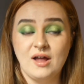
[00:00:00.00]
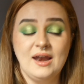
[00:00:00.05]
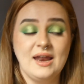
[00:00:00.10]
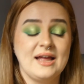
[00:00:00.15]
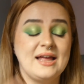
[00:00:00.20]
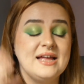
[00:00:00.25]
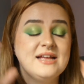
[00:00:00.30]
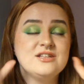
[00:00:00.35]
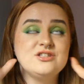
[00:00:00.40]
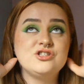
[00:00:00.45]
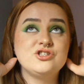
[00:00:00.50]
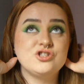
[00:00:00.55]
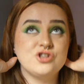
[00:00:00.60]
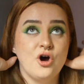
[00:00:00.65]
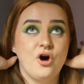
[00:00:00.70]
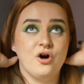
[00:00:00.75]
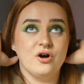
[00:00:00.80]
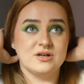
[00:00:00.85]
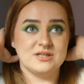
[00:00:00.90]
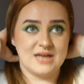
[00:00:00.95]
Like, it
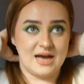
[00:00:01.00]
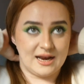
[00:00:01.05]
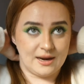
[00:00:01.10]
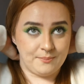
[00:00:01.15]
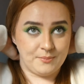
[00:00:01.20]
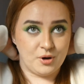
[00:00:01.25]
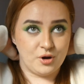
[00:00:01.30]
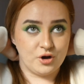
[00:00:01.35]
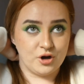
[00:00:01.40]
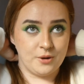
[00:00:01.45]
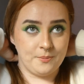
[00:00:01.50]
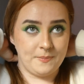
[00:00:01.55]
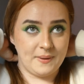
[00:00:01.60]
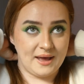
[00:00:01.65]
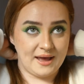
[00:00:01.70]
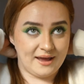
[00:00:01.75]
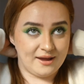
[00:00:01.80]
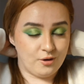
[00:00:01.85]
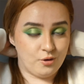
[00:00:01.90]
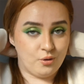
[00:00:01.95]
sucks, and I'm not gonna
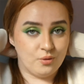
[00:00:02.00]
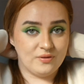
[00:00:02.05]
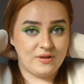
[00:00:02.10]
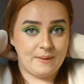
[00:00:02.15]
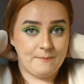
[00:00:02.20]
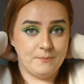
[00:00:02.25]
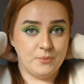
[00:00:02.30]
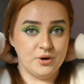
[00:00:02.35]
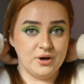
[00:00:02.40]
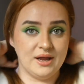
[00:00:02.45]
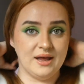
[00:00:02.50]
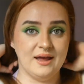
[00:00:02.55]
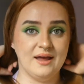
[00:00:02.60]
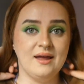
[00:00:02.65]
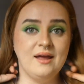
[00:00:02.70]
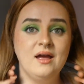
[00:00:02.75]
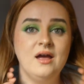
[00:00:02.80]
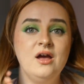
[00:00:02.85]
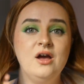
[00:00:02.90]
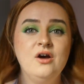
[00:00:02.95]
pay all that
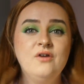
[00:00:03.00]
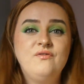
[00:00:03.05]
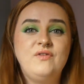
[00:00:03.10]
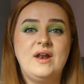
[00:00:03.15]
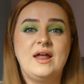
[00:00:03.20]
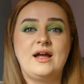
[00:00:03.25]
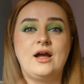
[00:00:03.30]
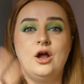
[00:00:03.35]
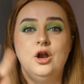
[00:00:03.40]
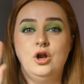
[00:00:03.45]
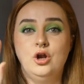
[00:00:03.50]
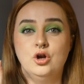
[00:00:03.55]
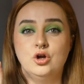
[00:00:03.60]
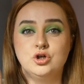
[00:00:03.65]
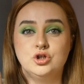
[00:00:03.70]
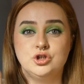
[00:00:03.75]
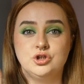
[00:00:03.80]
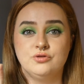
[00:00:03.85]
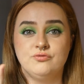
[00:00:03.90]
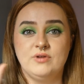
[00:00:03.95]
money for like a
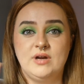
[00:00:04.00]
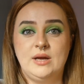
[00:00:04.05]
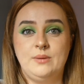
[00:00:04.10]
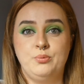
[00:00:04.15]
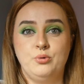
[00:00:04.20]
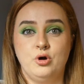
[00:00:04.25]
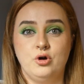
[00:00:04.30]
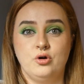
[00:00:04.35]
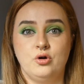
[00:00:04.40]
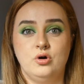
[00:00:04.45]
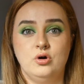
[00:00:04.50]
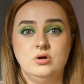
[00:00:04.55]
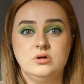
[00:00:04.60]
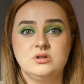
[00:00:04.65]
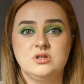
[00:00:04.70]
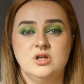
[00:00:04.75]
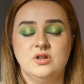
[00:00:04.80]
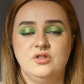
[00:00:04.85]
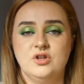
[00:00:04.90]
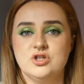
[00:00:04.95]
luxury
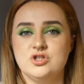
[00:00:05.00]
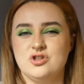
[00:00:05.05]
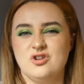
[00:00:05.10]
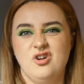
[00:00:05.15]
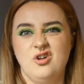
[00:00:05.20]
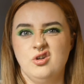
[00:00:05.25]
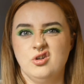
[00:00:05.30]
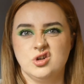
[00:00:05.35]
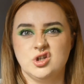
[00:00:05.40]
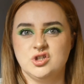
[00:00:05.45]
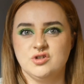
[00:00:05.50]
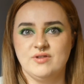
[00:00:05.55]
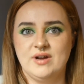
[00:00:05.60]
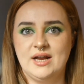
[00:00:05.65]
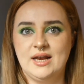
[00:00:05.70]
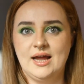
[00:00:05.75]
product that's not luxury.